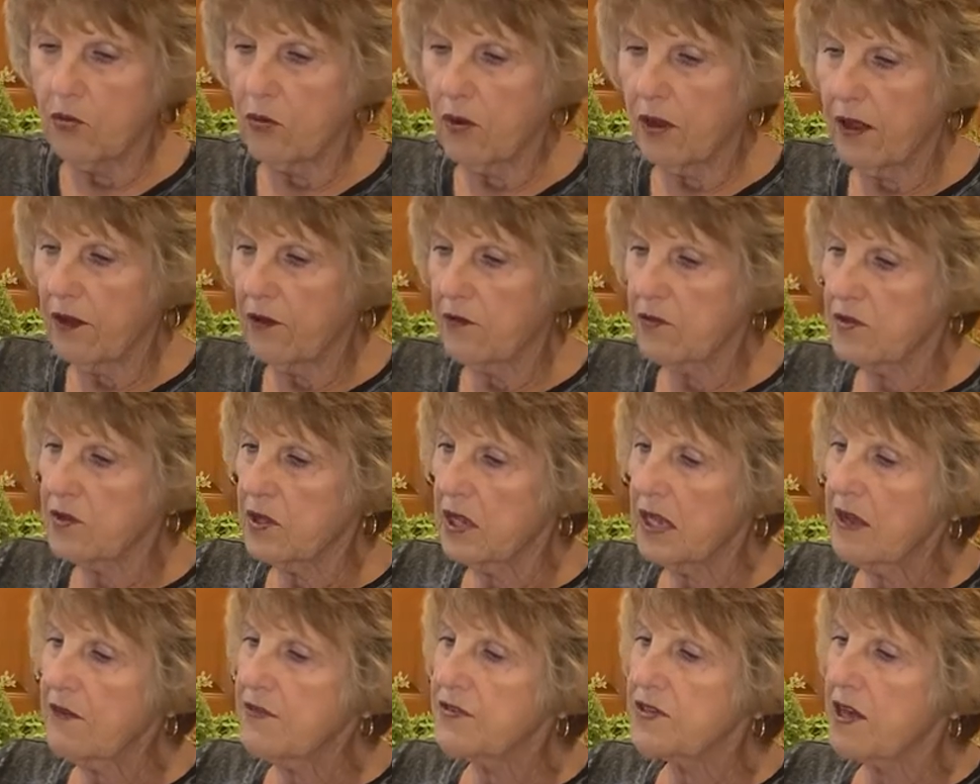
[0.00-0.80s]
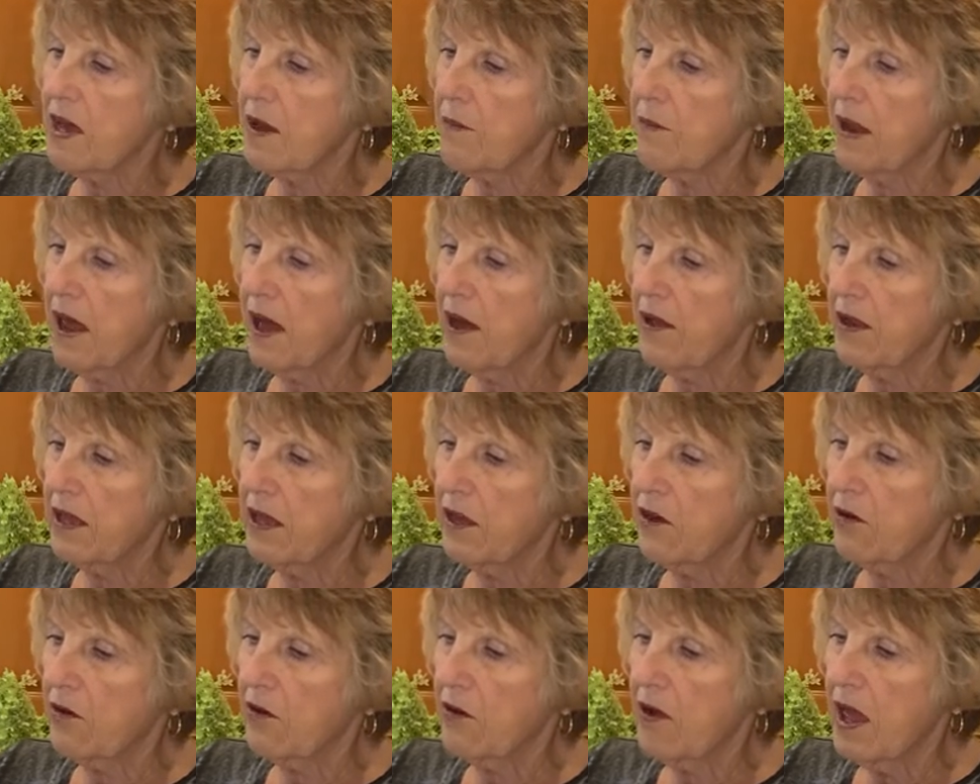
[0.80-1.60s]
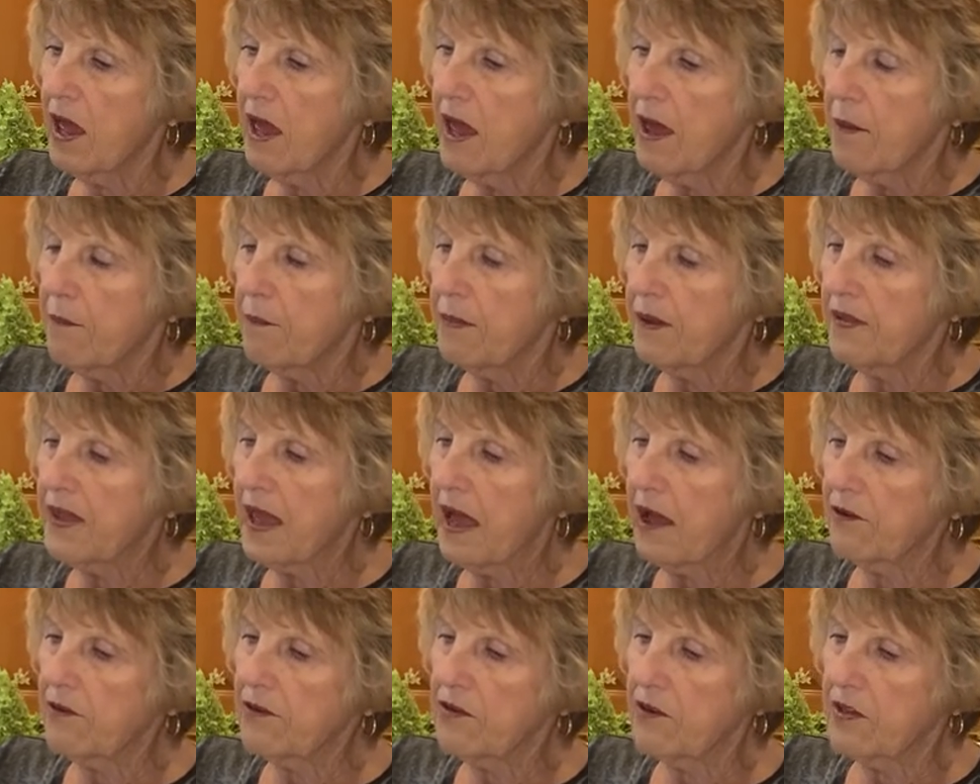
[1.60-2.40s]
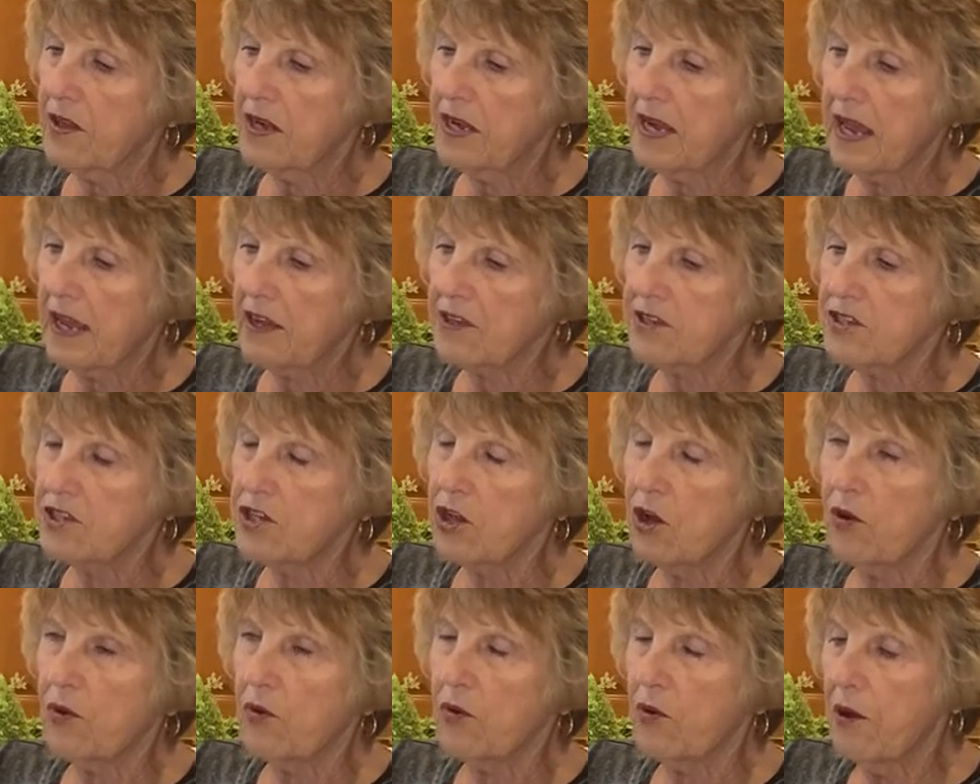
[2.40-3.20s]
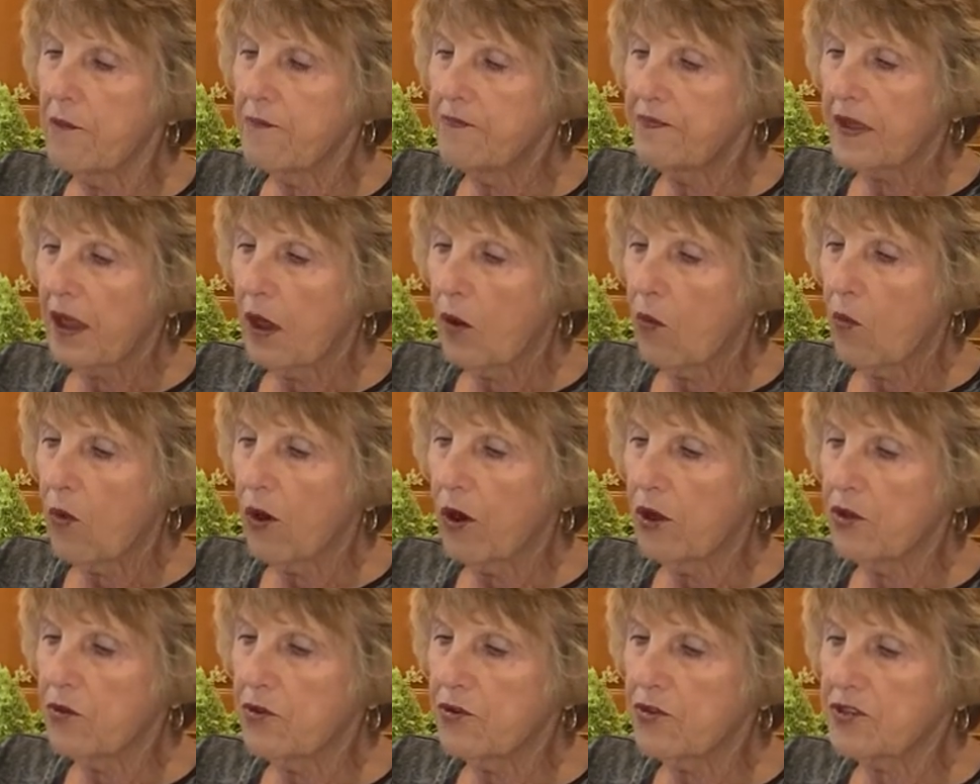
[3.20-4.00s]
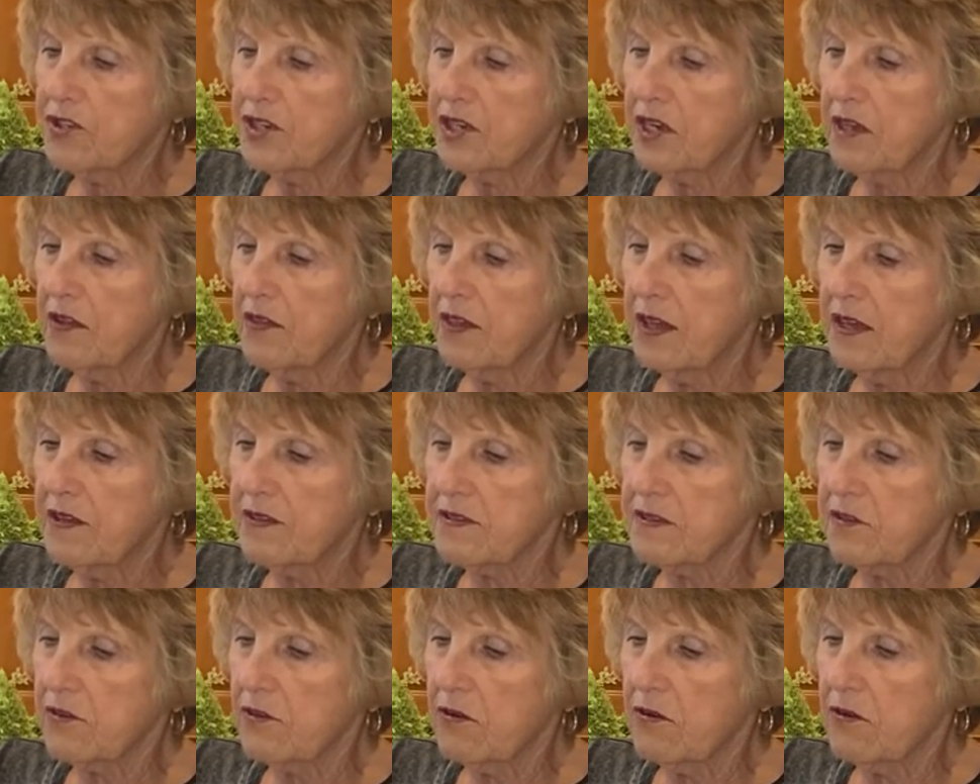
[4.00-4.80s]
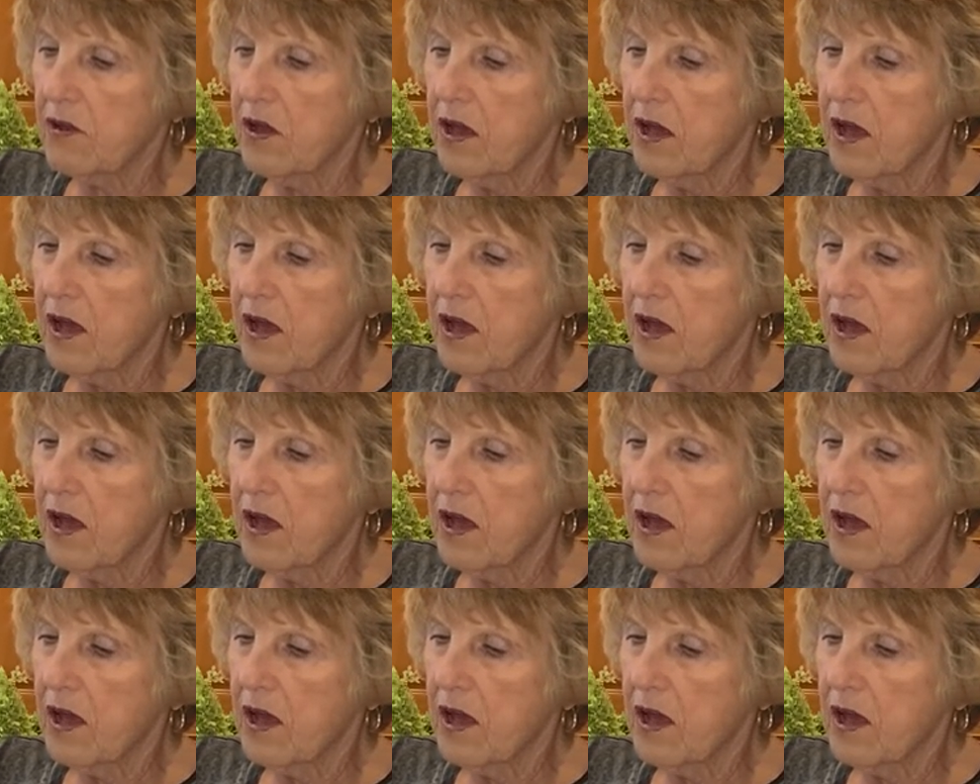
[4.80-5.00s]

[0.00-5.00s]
Well, there's leaves coming out here, but down to the next node where you see these little